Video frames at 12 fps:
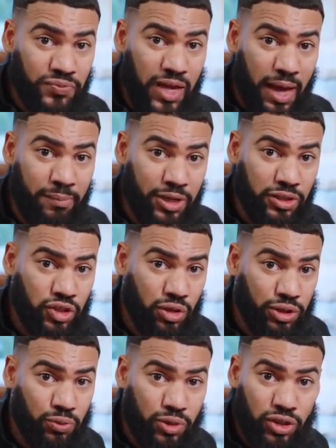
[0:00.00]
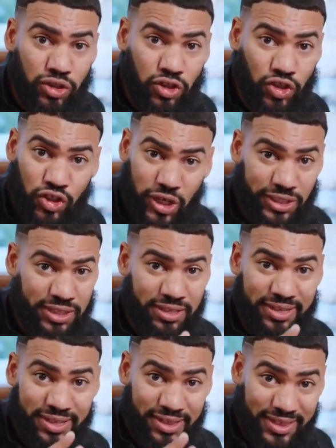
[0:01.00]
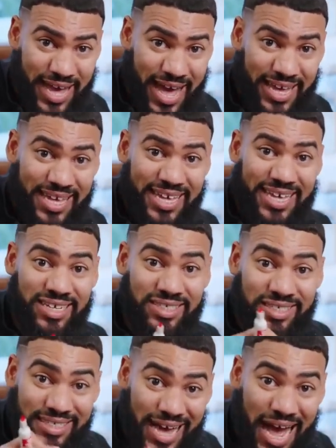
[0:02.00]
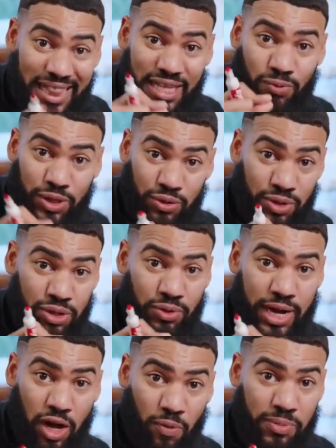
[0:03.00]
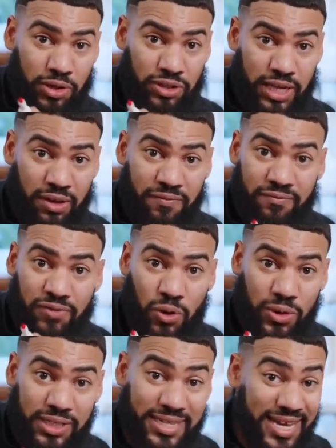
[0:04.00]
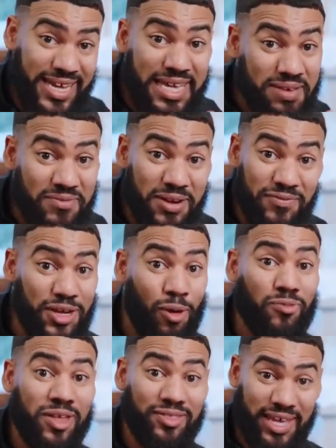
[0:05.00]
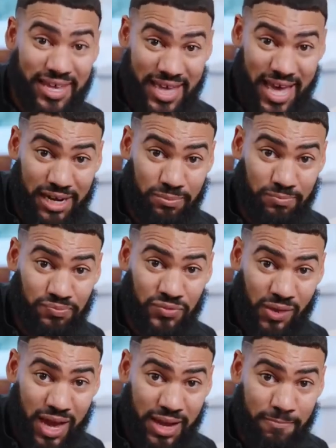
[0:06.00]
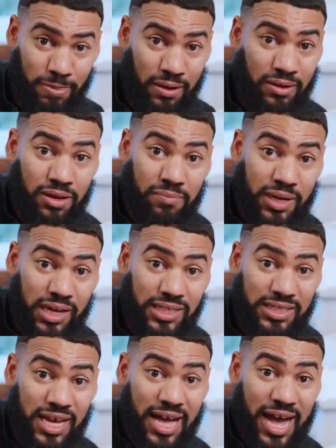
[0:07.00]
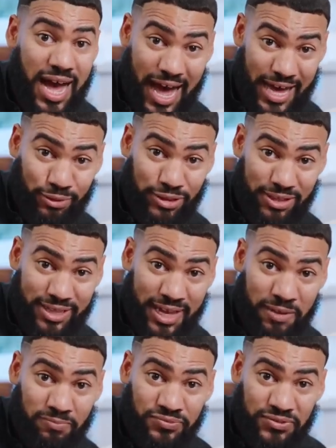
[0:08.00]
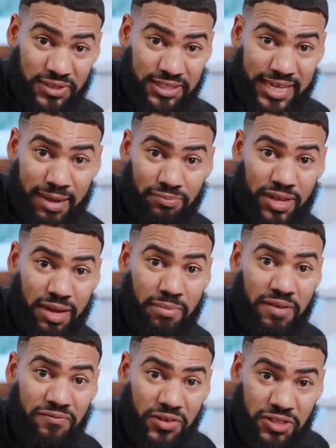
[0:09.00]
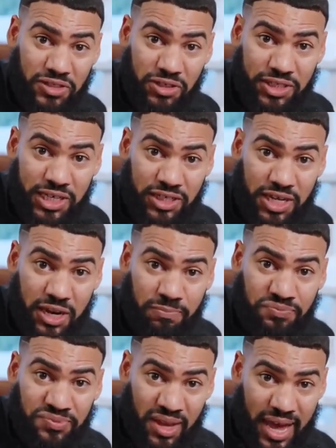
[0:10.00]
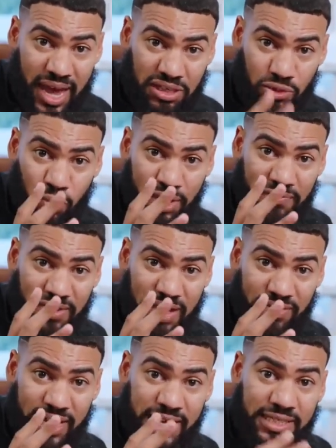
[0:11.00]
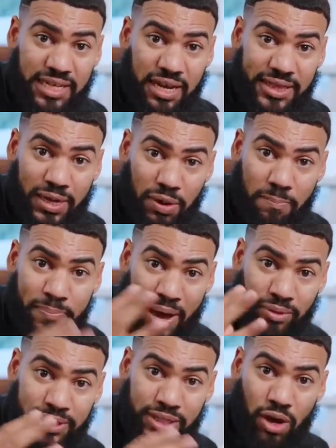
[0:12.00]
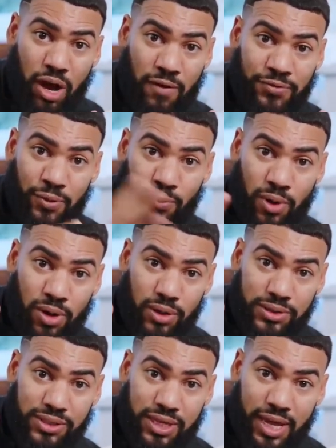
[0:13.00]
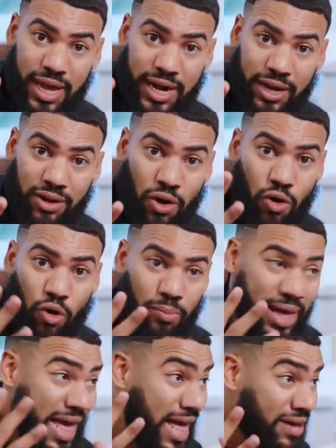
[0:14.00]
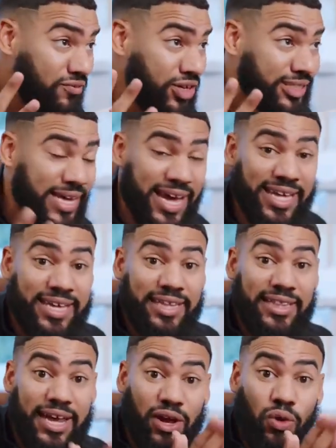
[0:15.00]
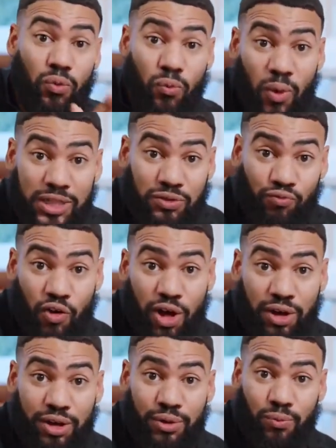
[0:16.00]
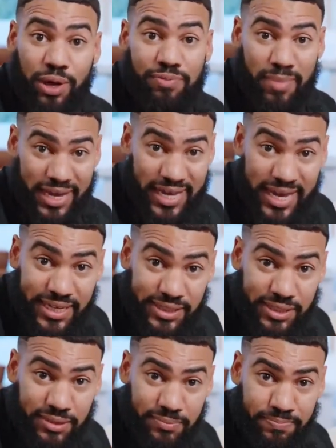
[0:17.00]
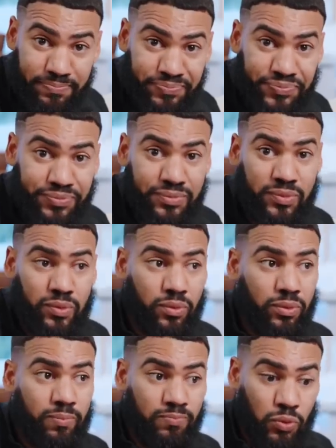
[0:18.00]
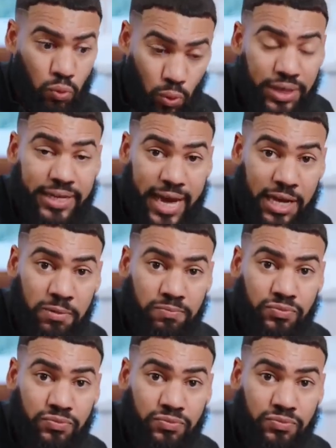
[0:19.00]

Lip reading: I'm going to show you just that, exactly what you can do to help your child focus, even if you don't think they can, okay? Because I used to think the same thing. My first year teaching, I had 25 kids. They were bouncing off the walls. And I go home every day like, what's wrong with my kids? One day,